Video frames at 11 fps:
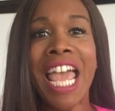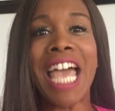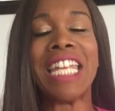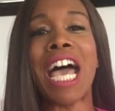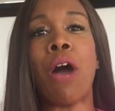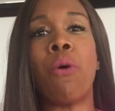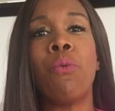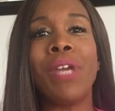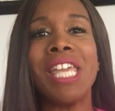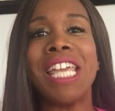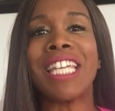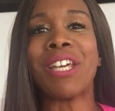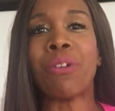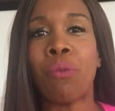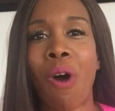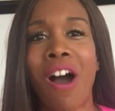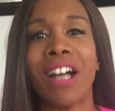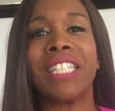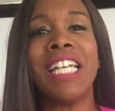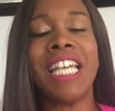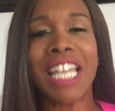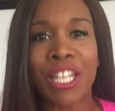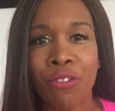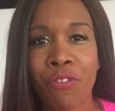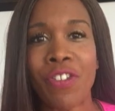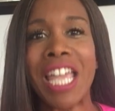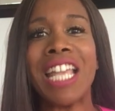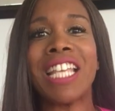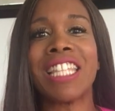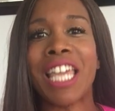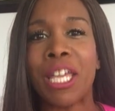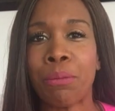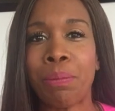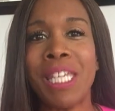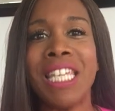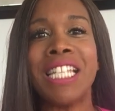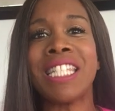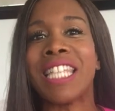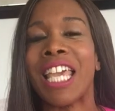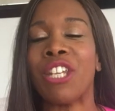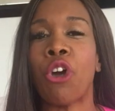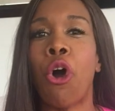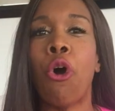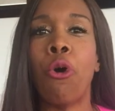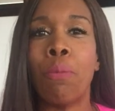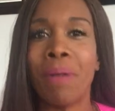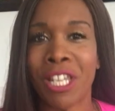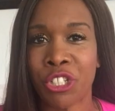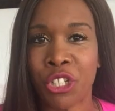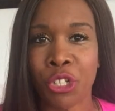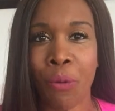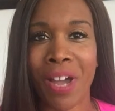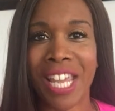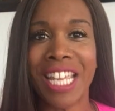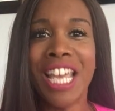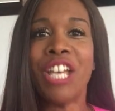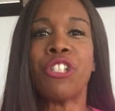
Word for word: and how we can walk in faith and peace and hope and joy.